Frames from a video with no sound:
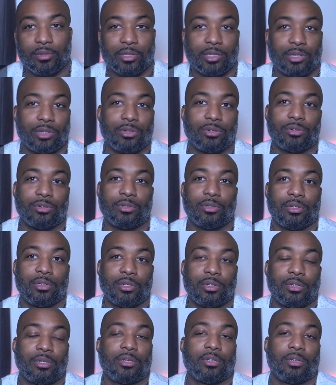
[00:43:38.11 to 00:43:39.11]
So
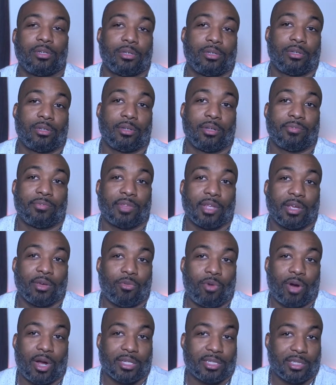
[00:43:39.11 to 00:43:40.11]
if they're
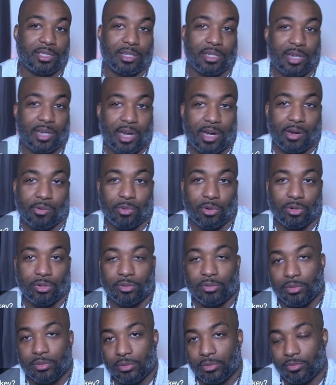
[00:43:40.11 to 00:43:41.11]
watching it, I'll root
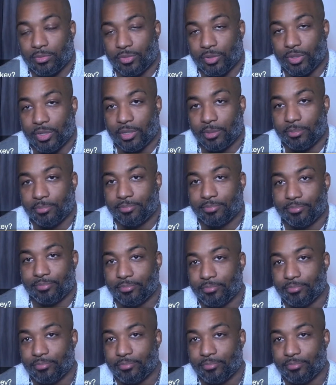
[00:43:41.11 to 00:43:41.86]
for them.